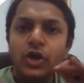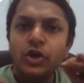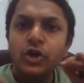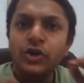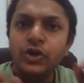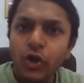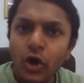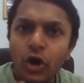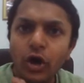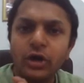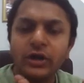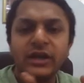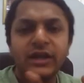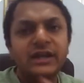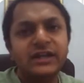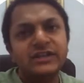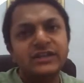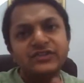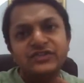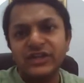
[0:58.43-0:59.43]
nor
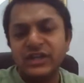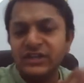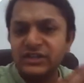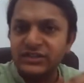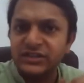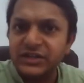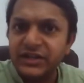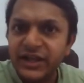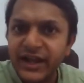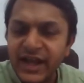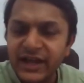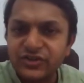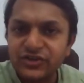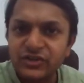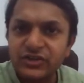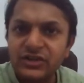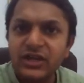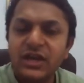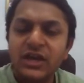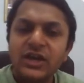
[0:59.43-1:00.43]
it is changing the
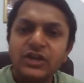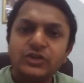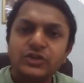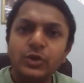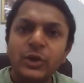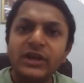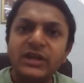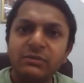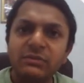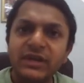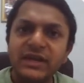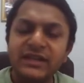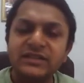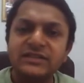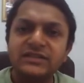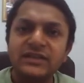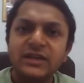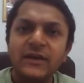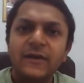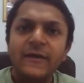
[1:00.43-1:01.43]
direction. So it
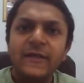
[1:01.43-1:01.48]
means